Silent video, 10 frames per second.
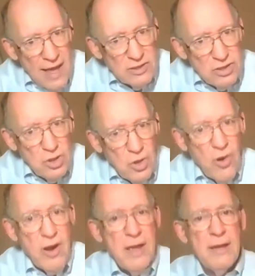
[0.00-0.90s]
that
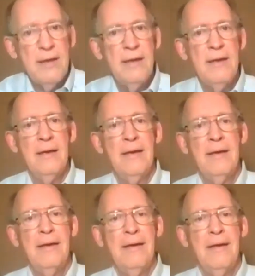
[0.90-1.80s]
joy,
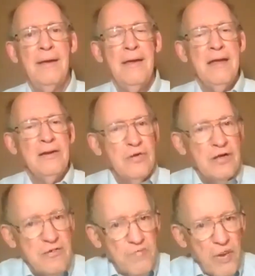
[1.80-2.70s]
to
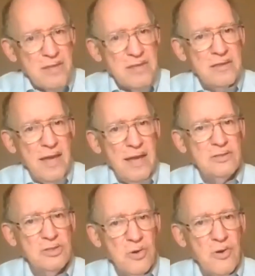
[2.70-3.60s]
express
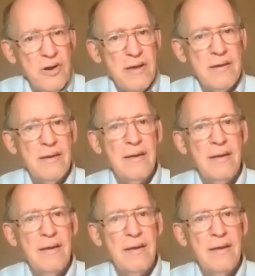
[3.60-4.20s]
that joy